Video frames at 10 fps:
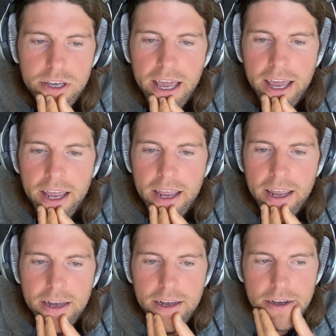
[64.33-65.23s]

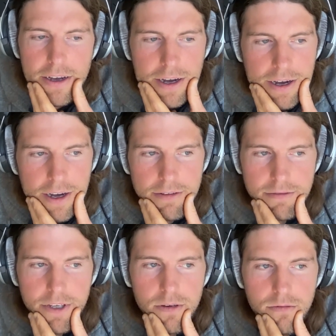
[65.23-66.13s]
a,
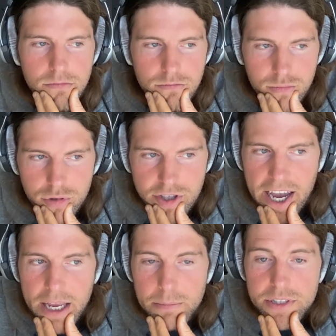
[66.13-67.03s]

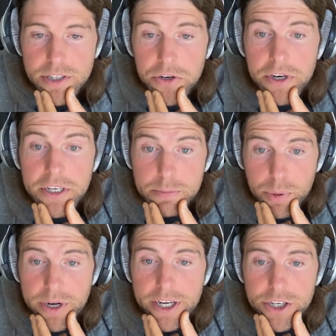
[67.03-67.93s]
time series
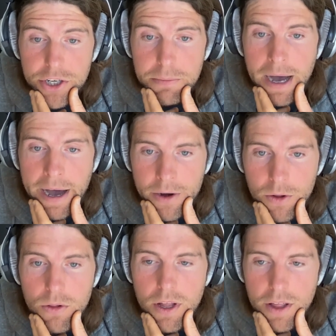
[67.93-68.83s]
prediction
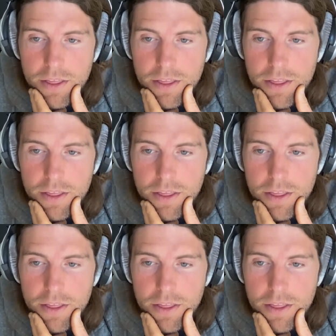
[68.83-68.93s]
model